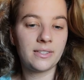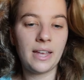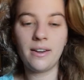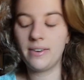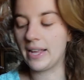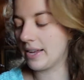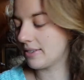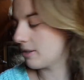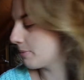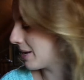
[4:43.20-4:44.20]
Saturday,
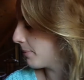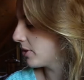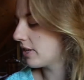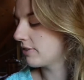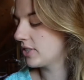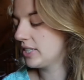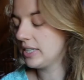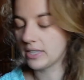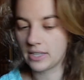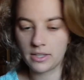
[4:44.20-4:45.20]
September
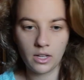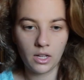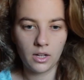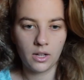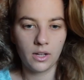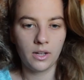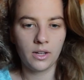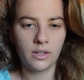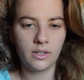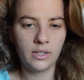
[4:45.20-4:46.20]
17th.
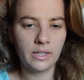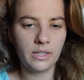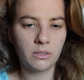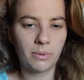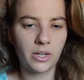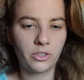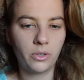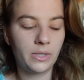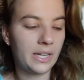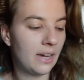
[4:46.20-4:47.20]
It's about
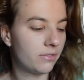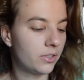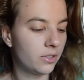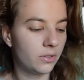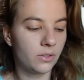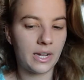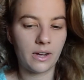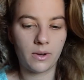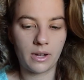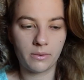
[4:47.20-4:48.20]
2 in the afternoon
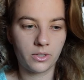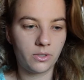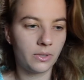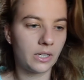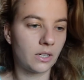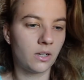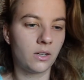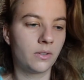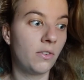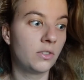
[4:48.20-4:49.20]
now. I was doing
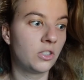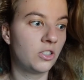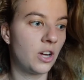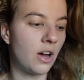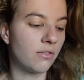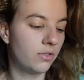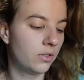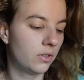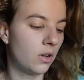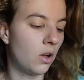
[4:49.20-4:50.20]
stuff
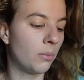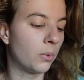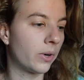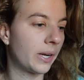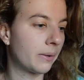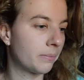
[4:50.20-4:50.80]
all morning.